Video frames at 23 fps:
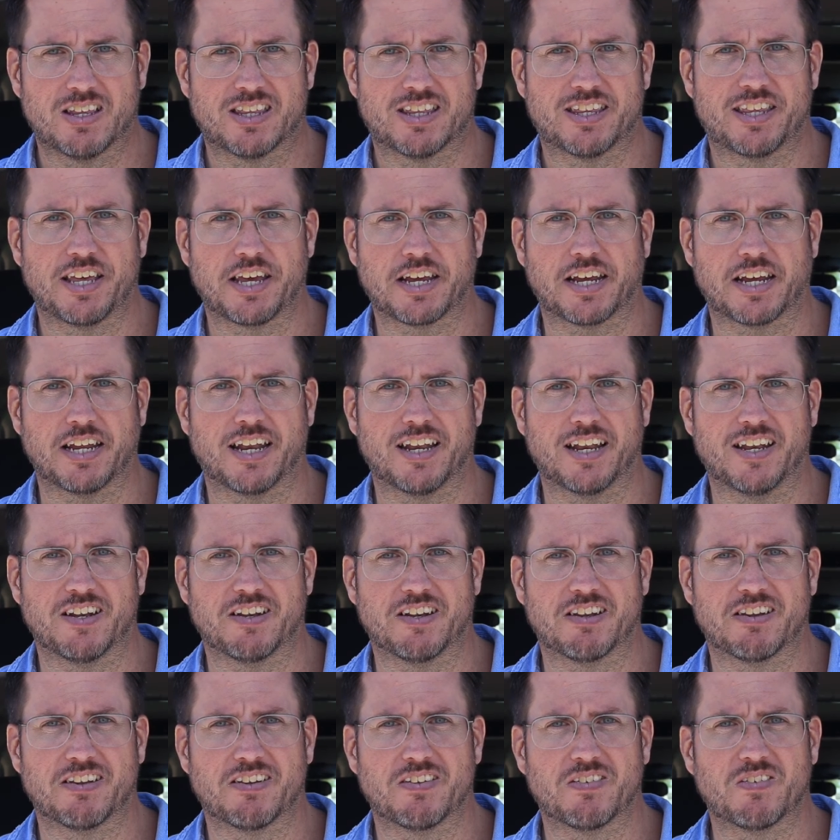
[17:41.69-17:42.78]
thinking
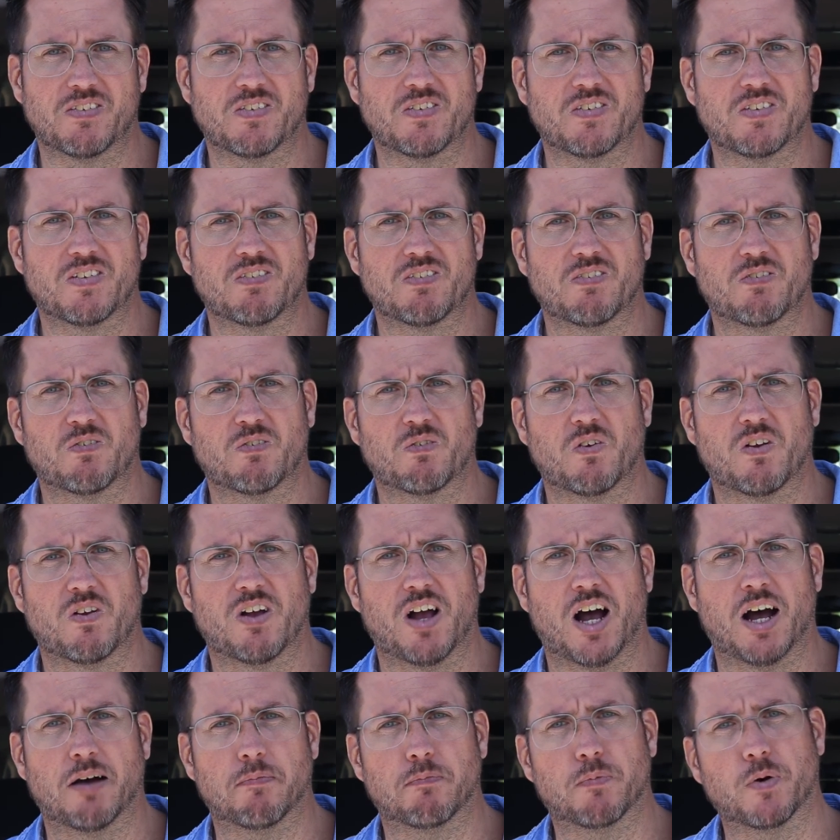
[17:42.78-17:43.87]

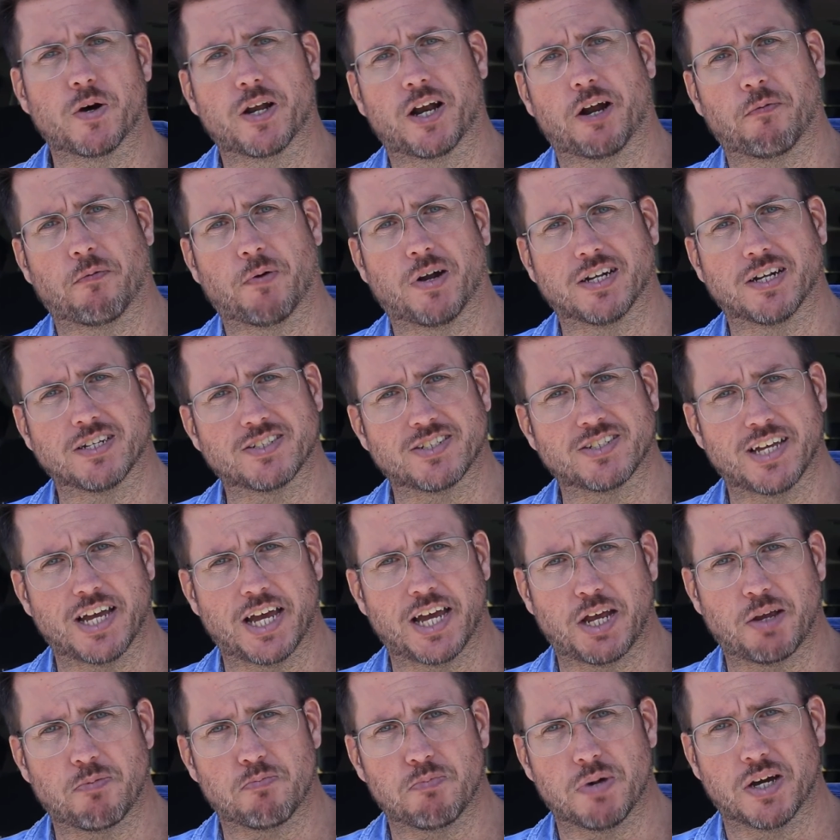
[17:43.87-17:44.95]
of what I want to
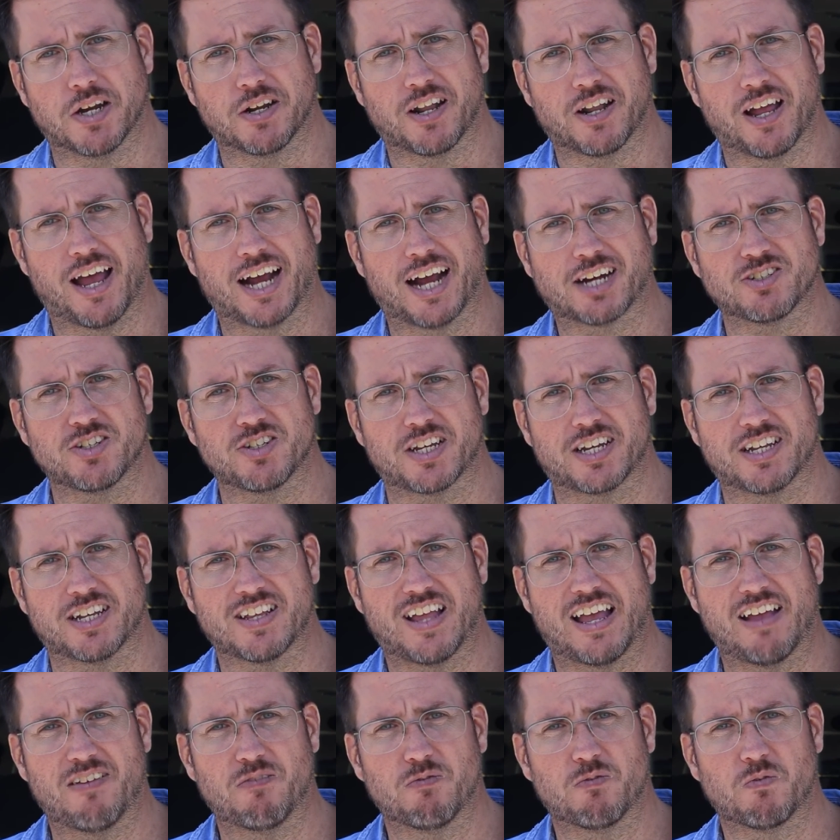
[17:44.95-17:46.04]
say, but actually
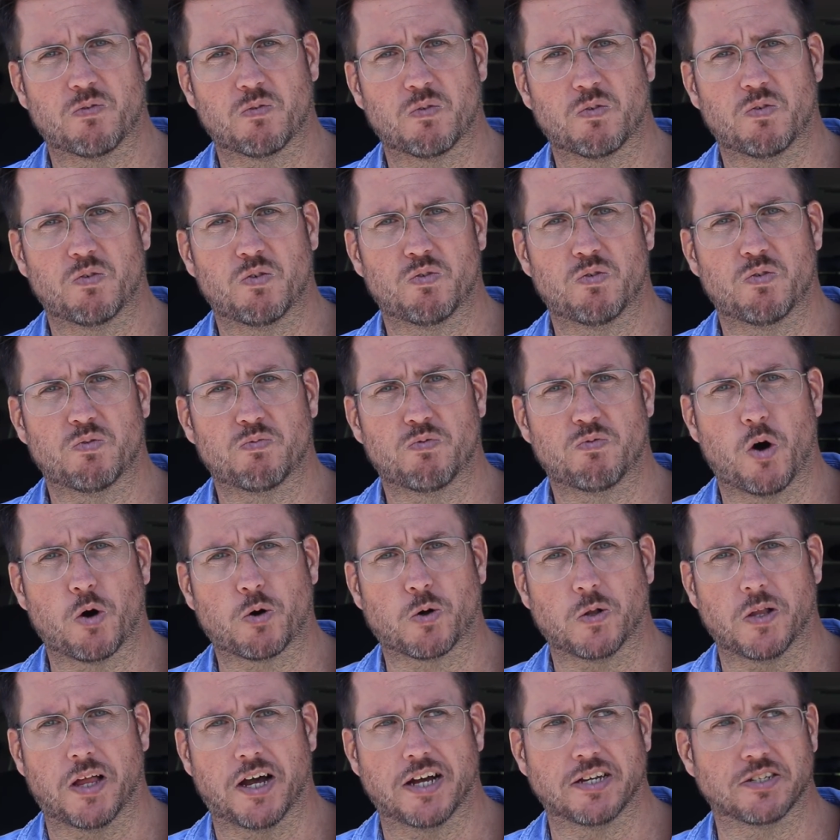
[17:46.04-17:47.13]

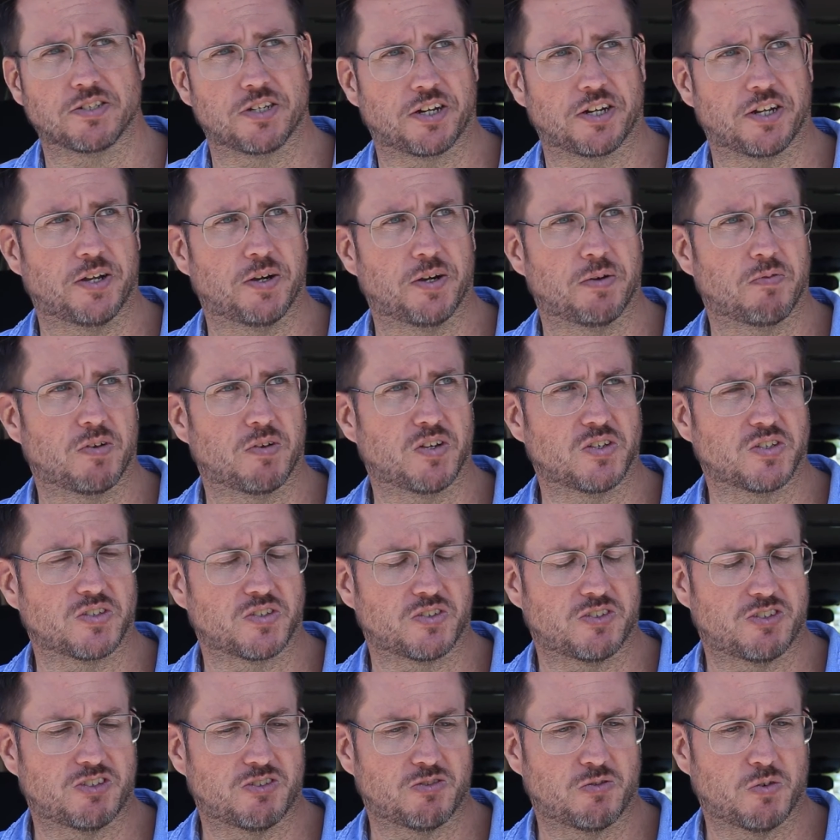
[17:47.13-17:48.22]
vocalizing them
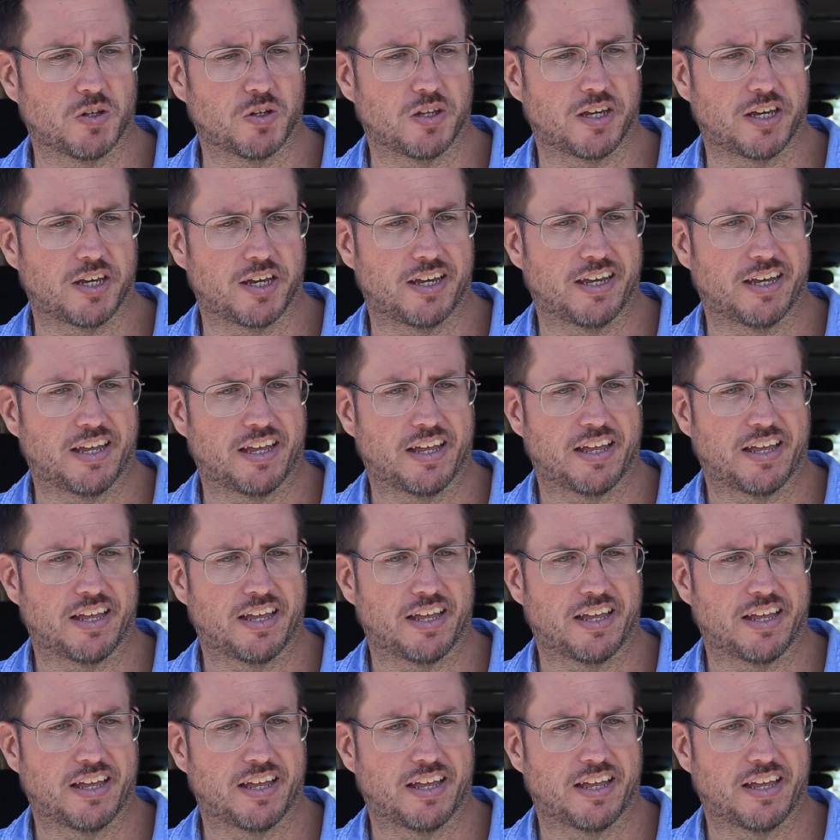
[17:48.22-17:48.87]
is really